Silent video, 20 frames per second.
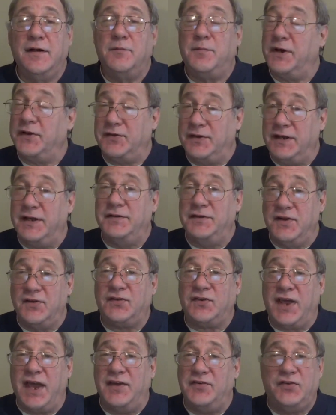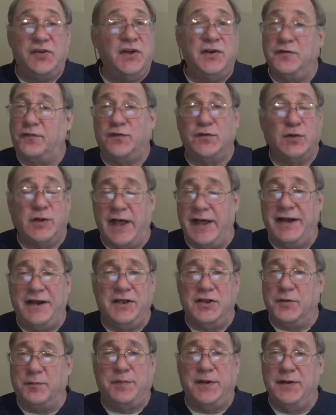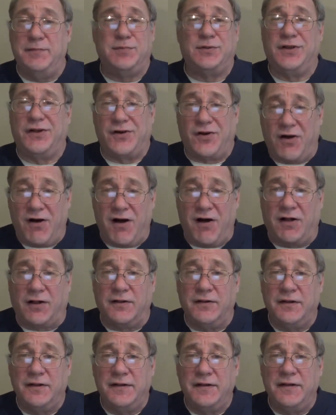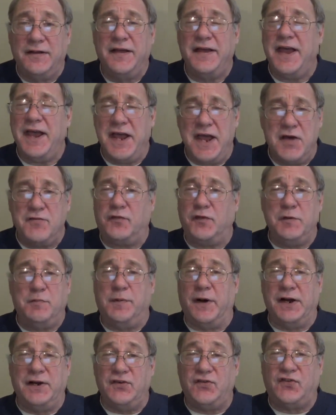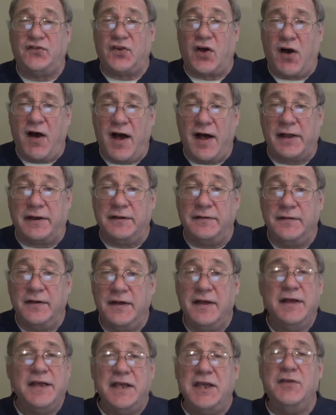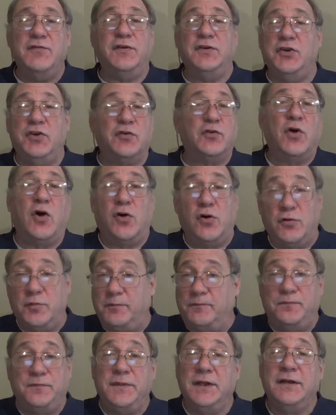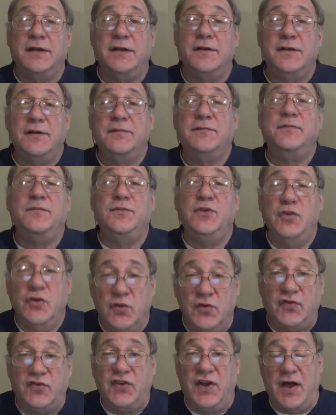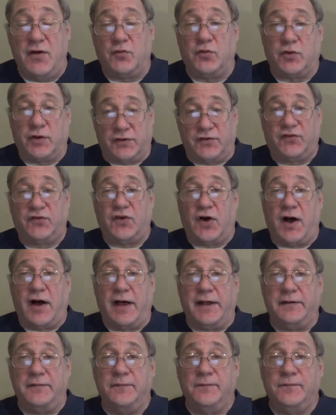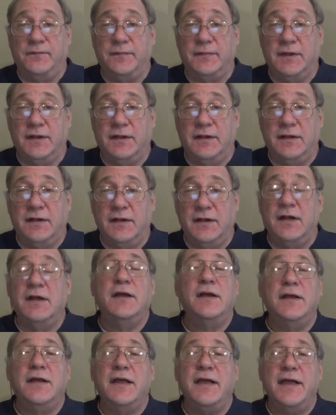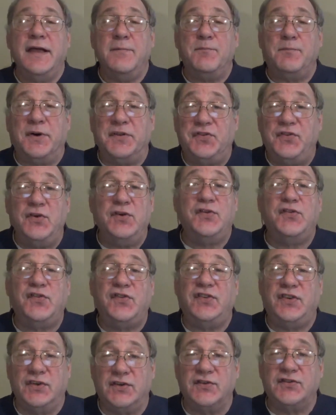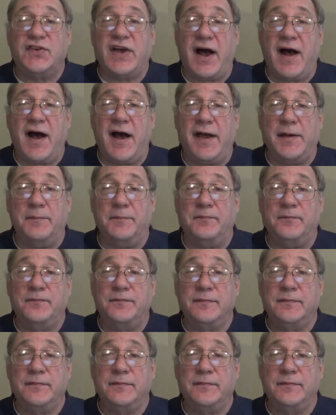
but in this case, you didn't fool any of the people at all. Everybody saw it. Even your own news network saw it. But there's still time.